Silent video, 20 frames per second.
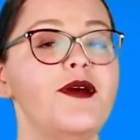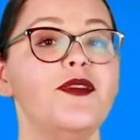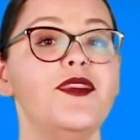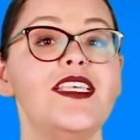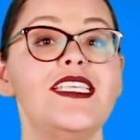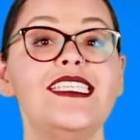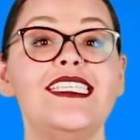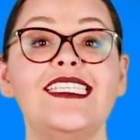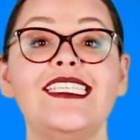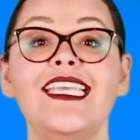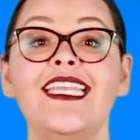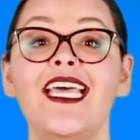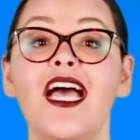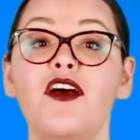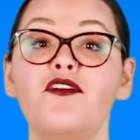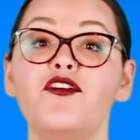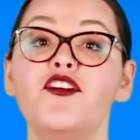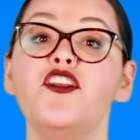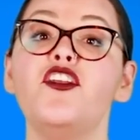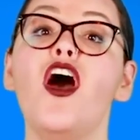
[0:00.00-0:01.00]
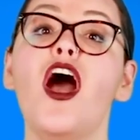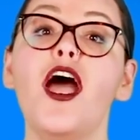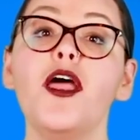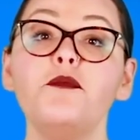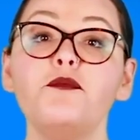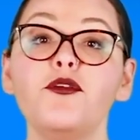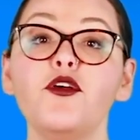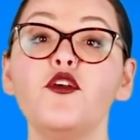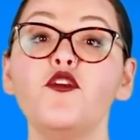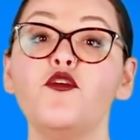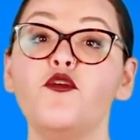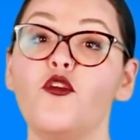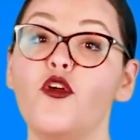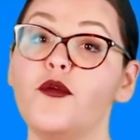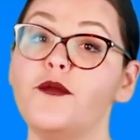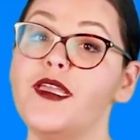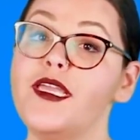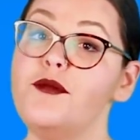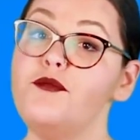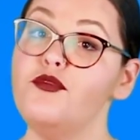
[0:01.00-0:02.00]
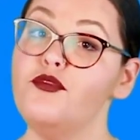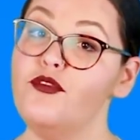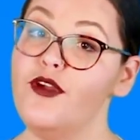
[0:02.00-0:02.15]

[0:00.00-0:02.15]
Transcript: about the sin of not performing